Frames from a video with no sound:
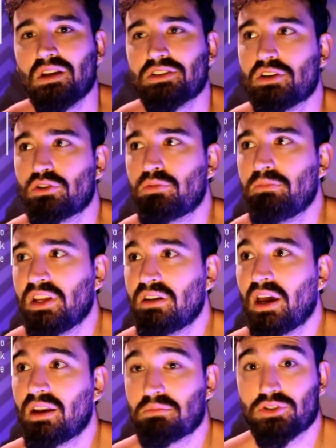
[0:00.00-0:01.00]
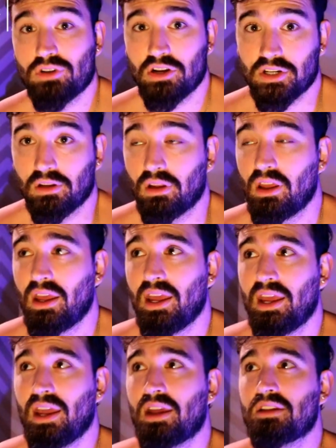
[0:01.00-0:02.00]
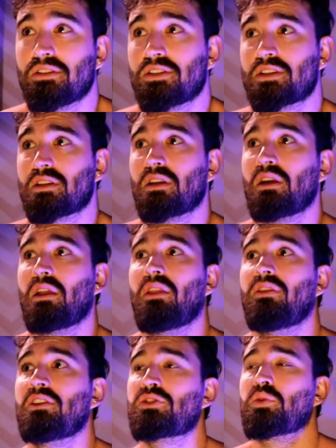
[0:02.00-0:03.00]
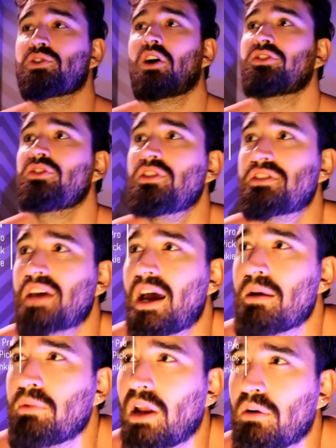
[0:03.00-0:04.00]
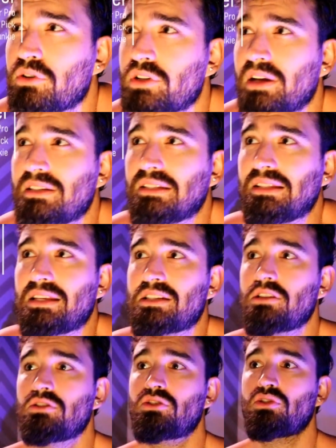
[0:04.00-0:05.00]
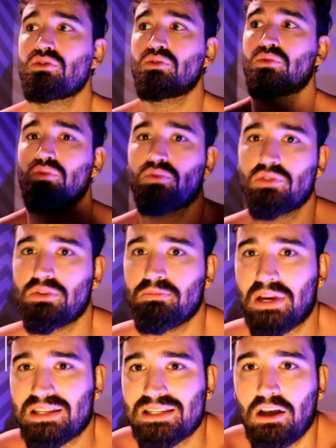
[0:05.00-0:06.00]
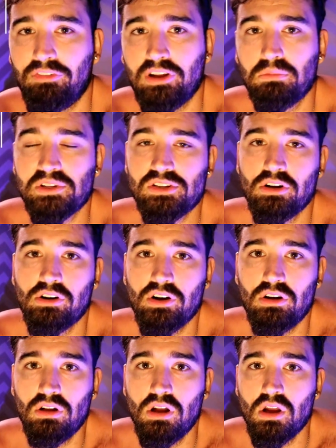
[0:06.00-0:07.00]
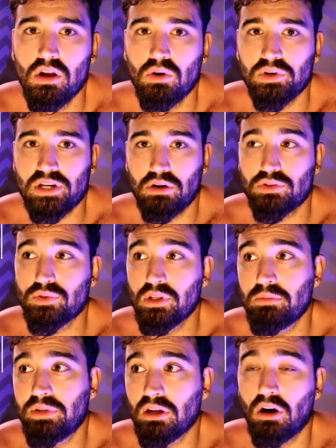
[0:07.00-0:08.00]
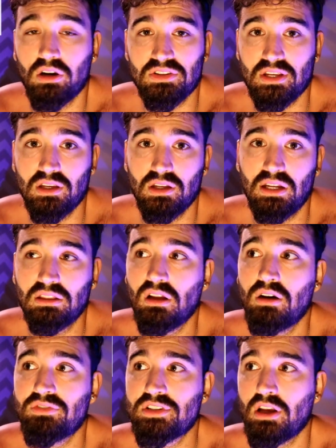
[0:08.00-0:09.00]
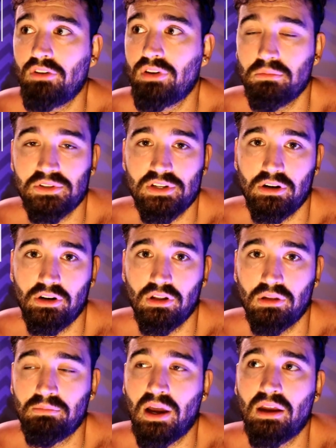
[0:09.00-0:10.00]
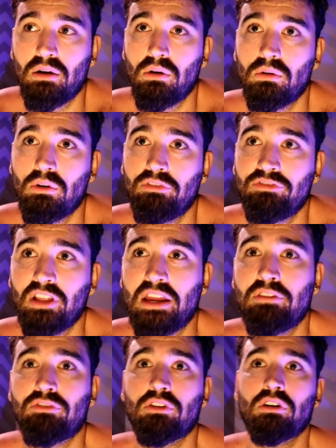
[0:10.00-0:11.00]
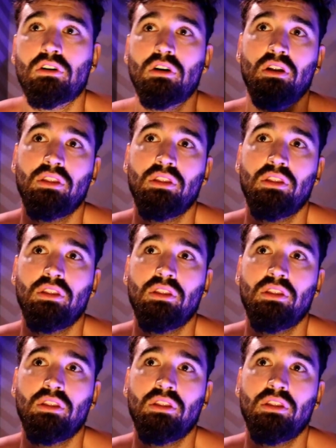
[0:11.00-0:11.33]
So midnight, I'm stretching. And this was also the time when I would try to listen to my self help material, which I was really big on as a kid. I love self help material. And my flavor